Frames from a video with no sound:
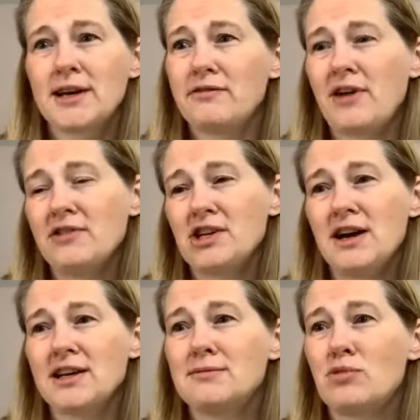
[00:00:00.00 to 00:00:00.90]
at 5
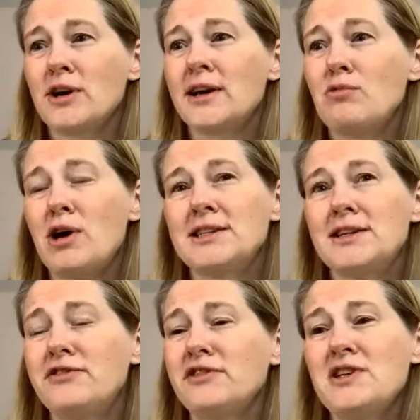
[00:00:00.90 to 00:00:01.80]
o'clock in the morning. Well, in a
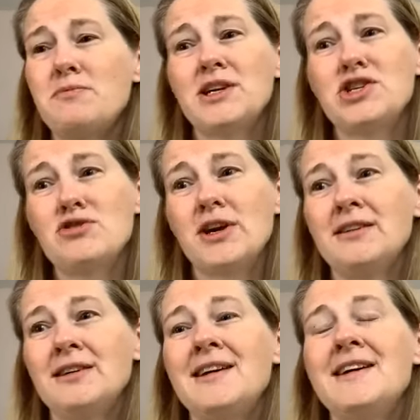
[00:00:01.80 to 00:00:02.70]
50-bed unit
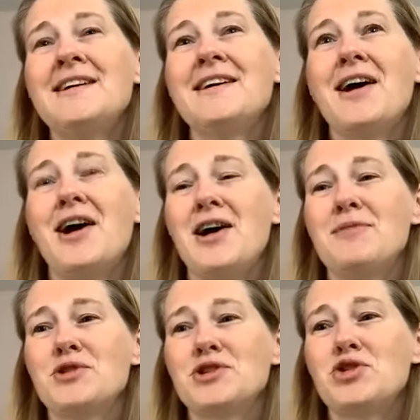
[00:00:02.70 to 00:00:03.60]

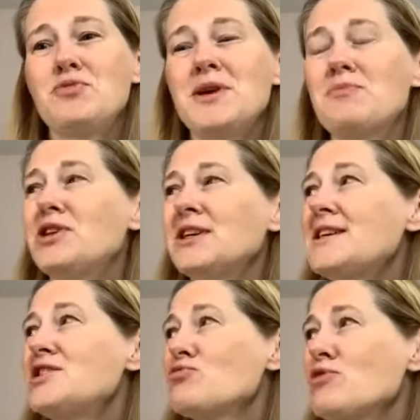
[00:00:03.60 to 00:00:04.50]
with 2 people in
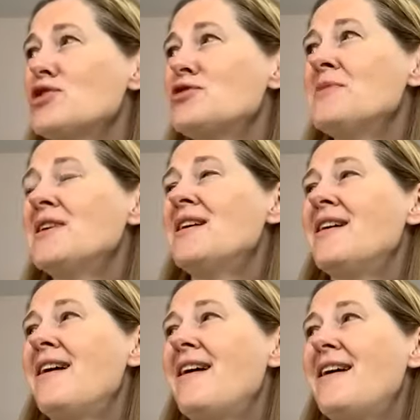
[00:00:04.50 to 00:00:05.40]
each room,
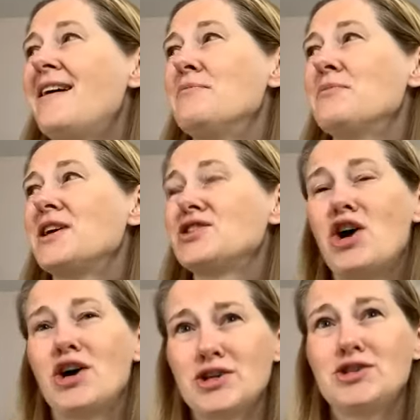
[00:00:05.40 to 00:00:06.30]
it's
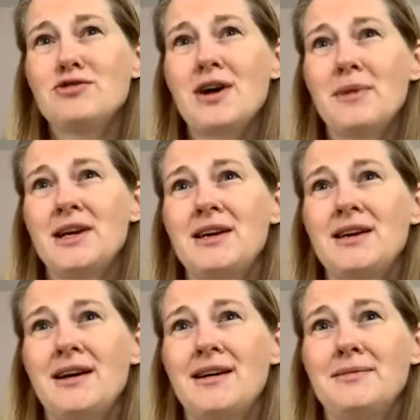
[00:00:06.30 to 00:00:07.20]
hard to do that
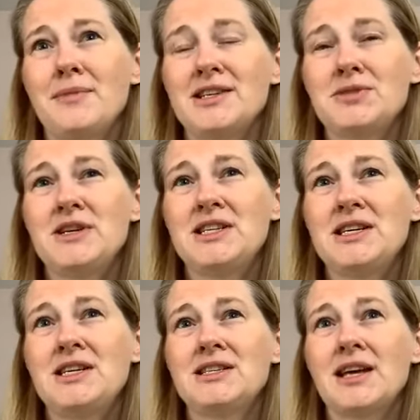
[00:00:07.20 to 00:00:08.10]
many
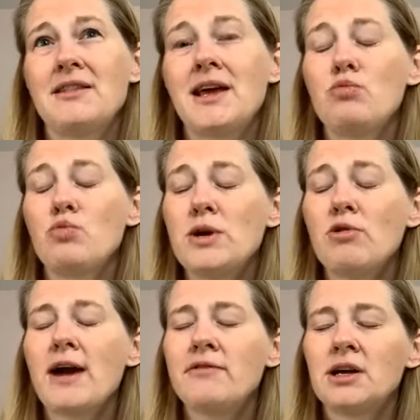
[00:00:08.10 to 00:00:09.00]
SBTs. And we were
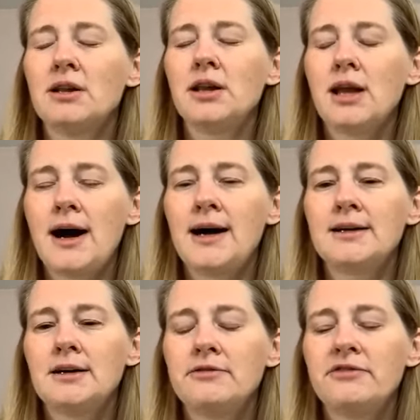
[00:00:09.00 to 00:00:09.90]
having a lot
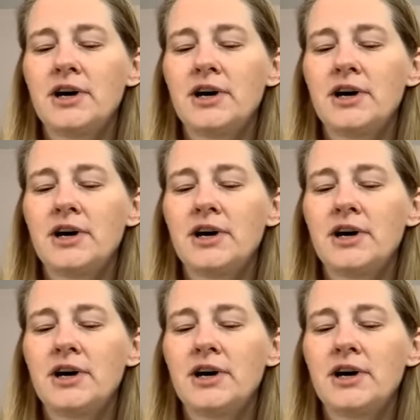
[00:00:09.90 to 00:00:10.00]
of